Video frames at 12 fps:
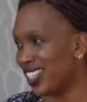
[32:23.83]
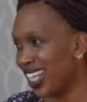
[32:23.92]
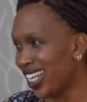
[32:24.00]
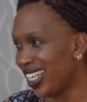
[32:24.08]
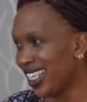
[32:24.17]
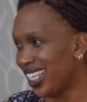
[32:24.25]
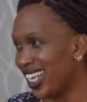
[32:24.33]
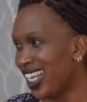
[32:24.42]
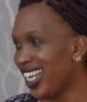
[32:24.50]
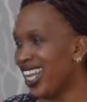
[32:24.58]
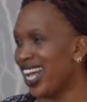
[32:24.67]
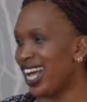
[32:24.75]
society,
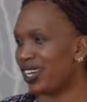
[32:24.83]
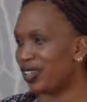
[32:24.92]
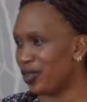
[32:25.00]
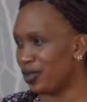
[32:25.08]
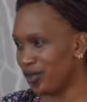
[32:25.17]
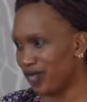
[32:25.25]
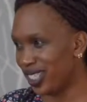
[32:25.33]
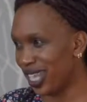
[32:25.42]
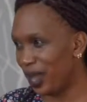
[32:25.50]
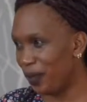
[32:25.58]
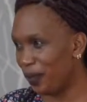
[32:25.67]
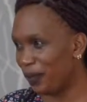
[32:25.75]
and God was
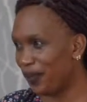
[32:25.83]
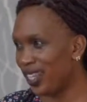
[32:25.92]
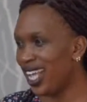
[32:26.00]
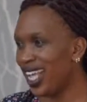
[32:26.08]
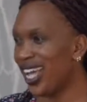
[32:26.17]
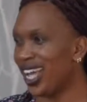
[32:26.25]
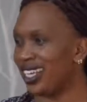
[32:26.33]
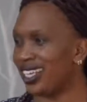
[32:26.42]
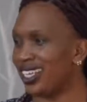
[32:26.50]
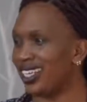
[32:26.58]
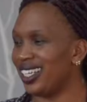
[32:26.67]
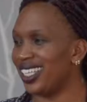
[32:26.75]
there.
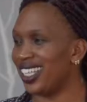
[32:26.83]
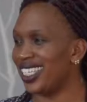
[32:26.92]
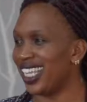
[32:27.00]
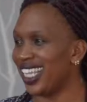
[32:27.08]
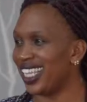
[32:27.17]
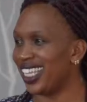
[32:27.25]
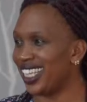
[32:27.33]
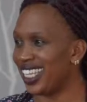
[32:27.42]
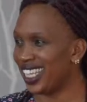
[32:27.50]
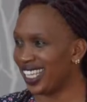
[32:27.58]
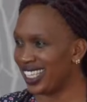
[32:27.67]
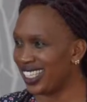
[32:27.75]
And the second
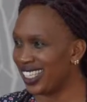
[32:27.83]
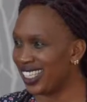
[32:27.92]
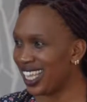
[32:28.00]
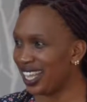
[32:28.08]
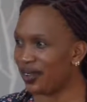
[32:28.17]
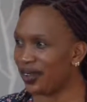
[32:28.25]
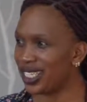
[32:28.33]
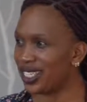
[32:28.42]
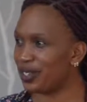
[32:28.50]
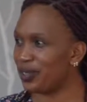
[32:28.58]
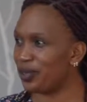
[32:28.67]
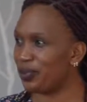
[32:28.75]
thing is, I want
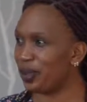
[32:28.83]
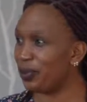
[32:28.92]
us to